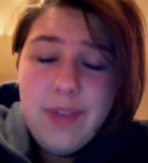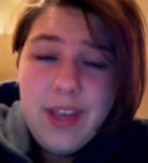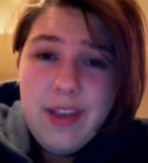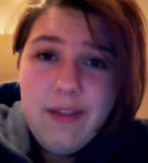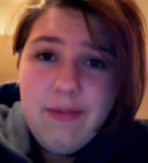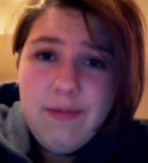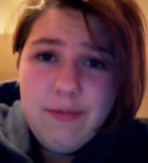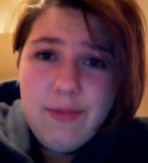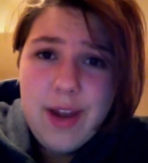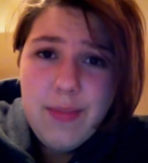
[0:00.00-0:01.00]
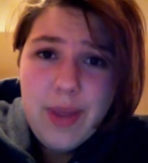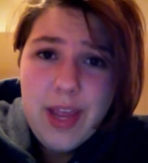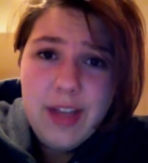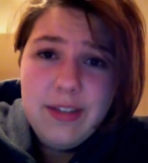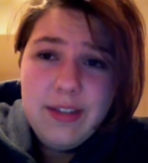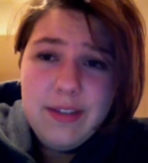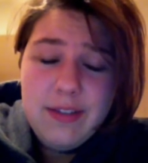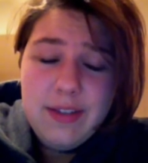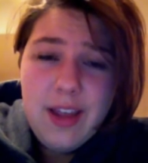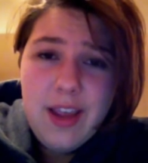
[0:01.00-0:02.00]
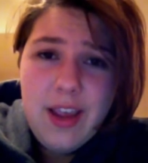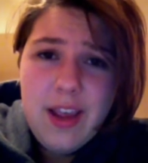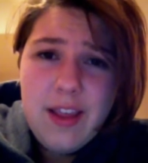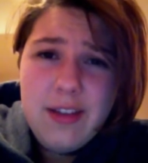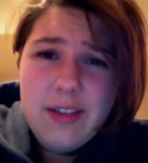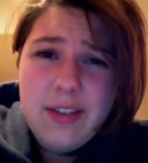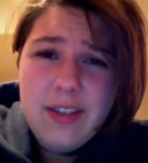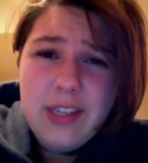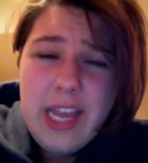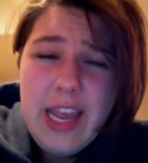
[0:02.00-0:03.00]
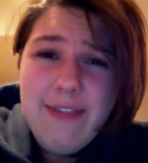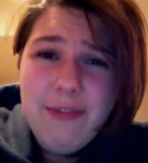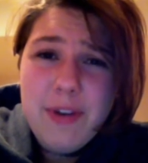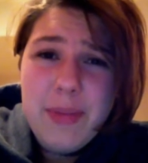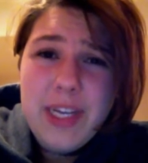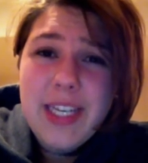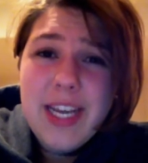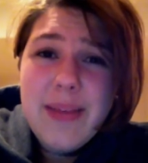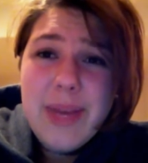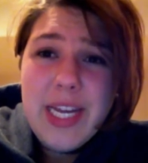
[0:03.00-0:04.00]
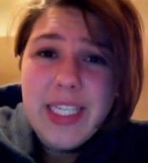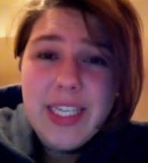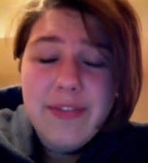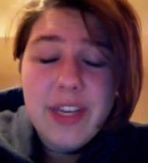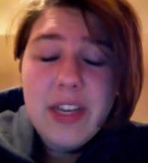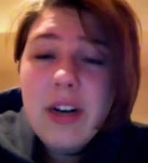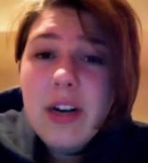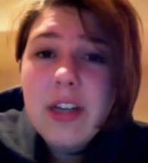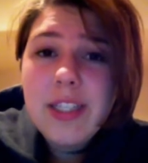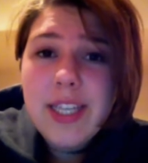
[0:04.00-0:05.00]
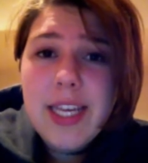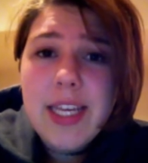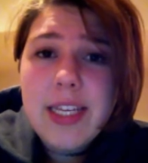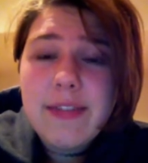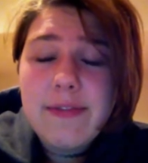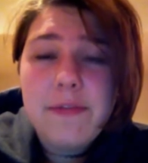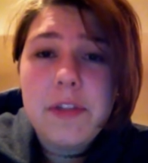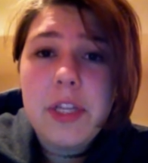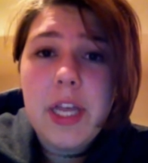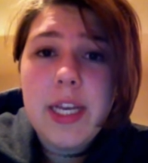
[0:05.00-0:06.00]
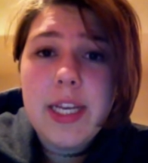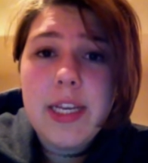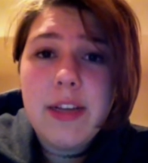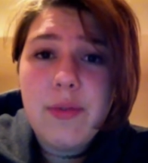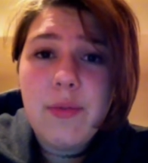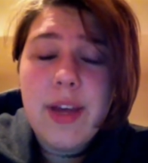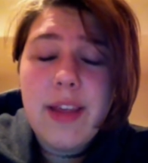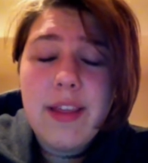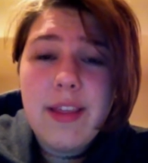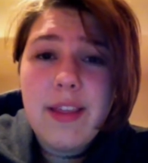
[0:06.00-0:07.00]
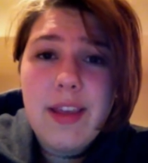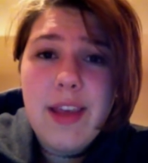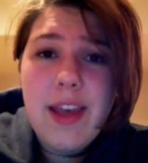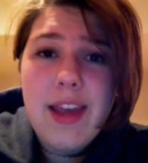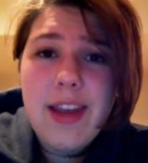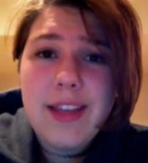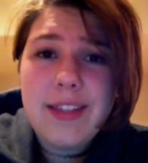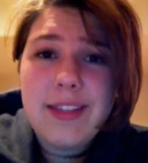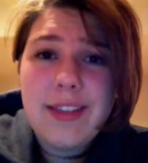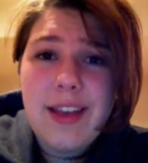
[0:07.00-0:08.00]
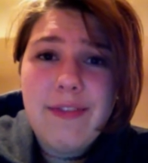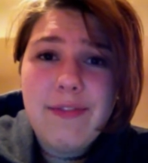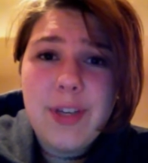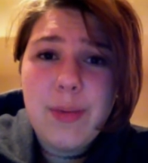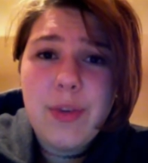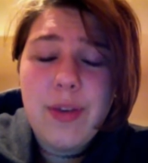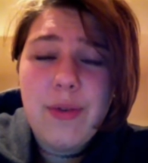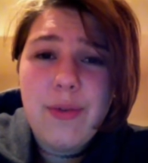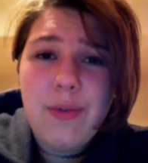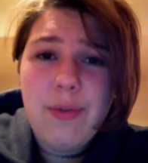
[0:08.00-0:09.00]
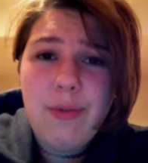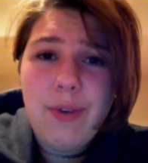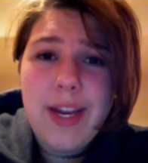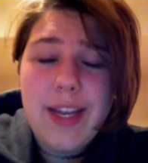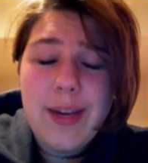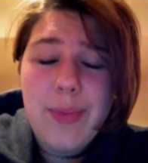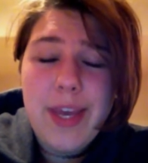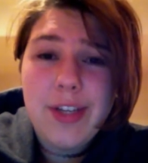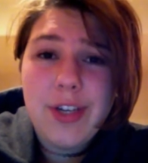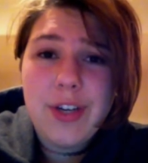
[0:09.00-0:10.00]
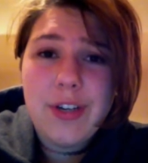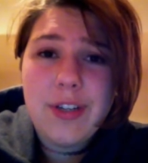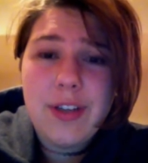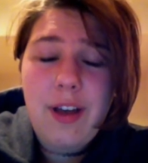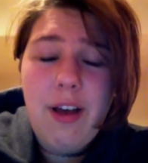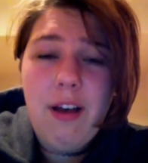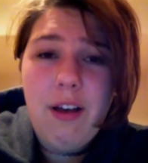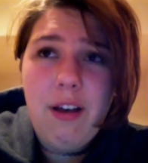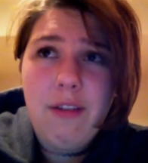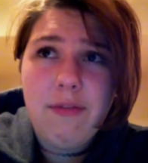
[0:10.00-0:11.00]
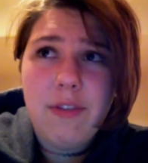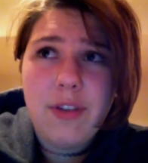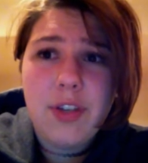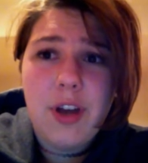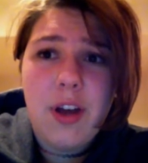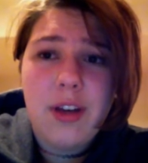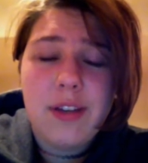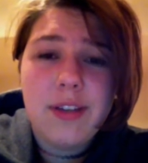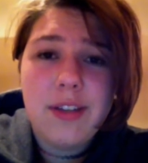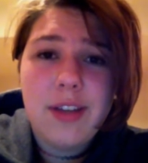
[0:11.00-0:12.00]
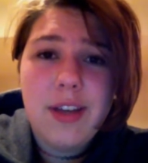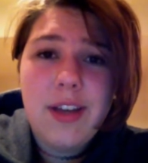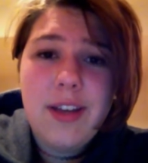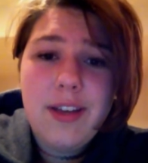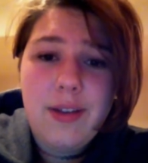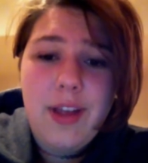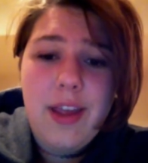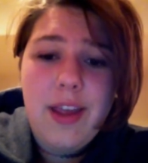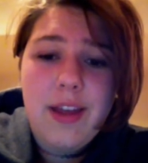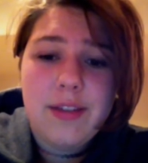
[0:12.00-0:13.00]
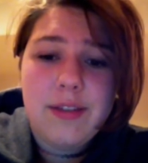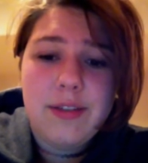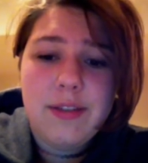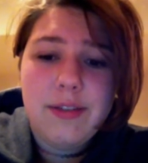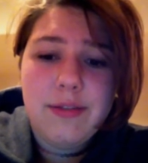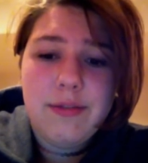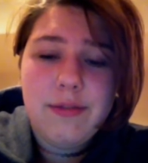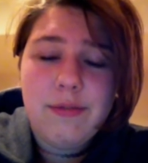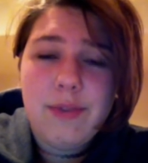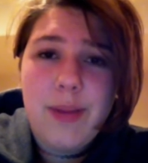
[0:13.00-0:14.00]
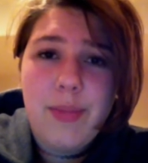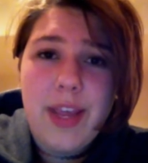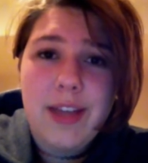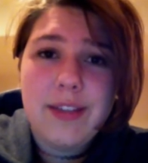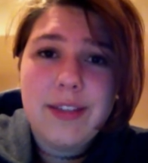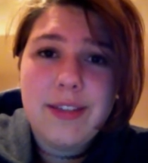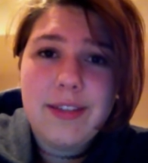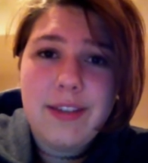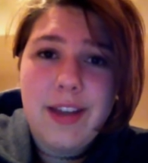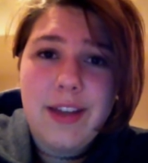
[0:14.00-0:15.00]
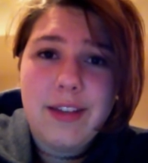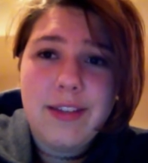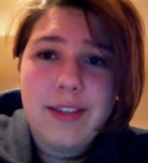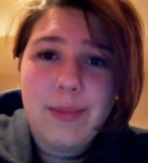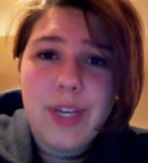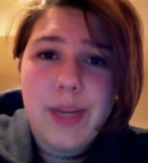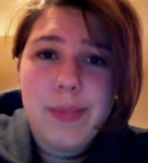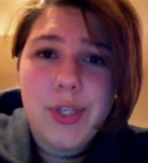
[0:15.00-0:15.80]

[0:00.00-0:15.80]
in red pants. And every Monday my DeviantArt is flooded with NSFW rated pictures of John and red pants, and sometimes